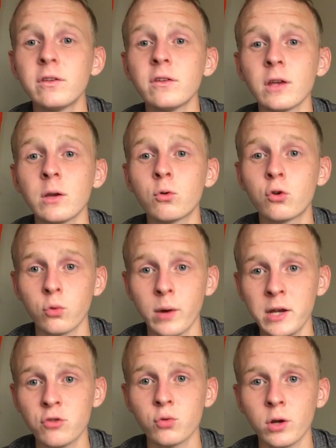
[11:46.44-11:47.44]
This is a
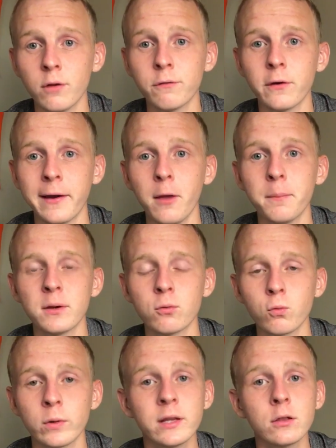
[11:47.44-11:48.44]
great drill for
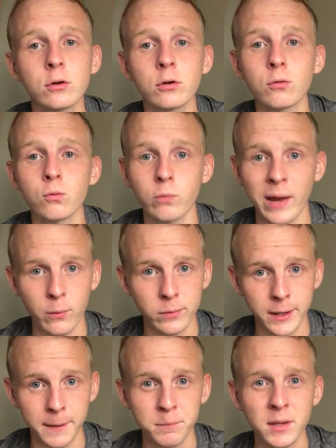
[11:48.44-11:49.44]
helping relearn
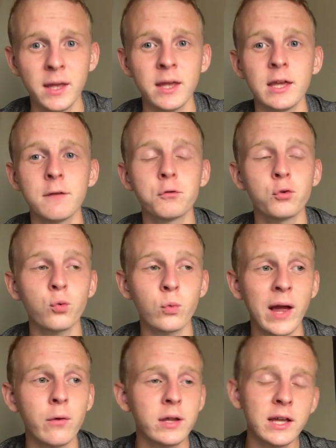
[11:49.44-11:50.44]
rounding. If
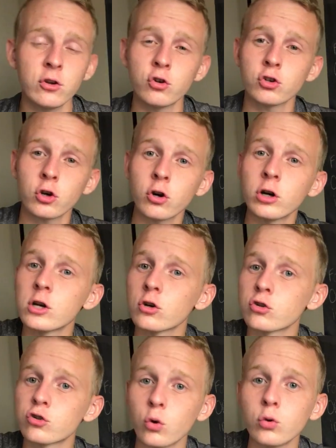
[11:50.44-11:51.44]
you're rounding and you're
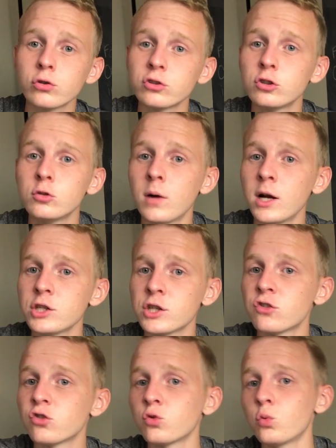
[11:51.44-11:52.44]
turning your shoulders too
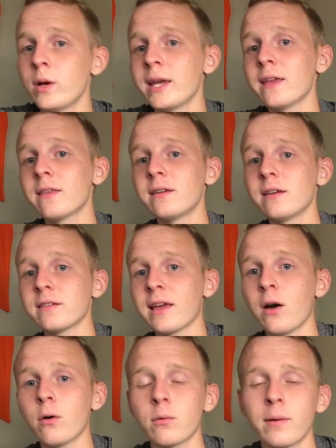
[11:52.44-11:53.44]
much and swinging the
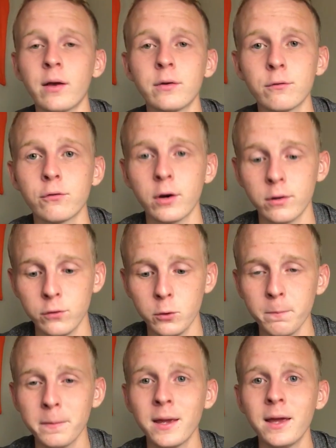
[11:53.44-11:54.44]
disc out around in front
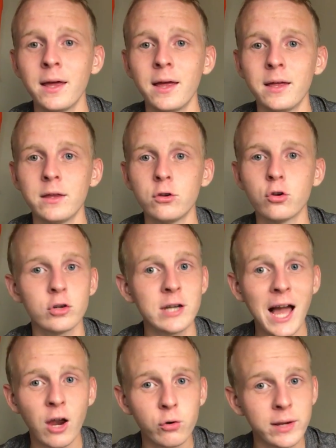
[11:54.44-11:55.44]
of you,
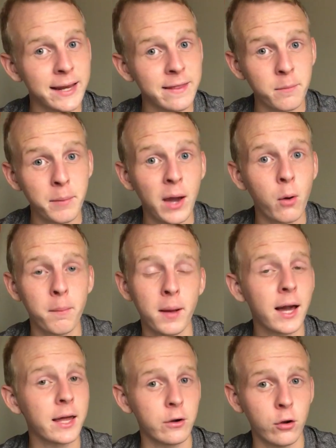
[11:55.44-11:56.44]
you're not creating the
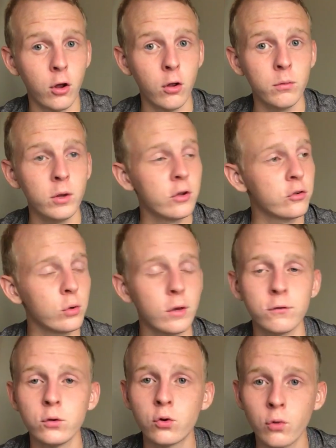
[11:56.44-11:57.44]
power pocket at all.
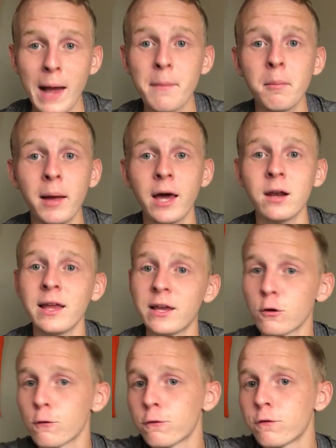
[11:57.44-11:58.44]
So if you grab a
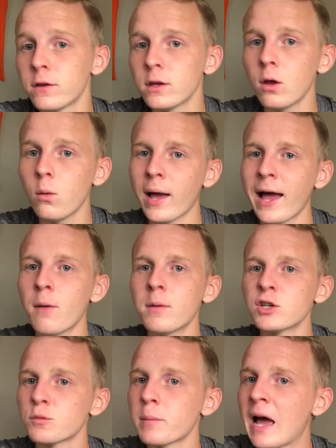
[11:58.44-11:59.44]
bottle and you feel
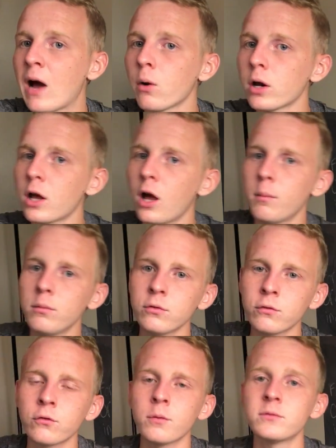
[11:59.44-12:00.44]
how much power
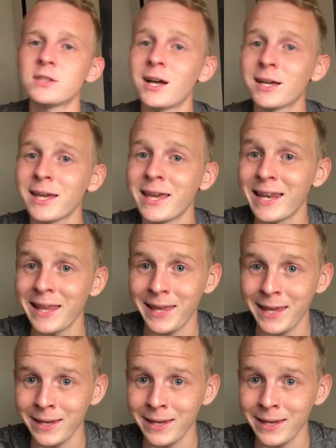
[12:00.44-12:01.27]
comes from tucking it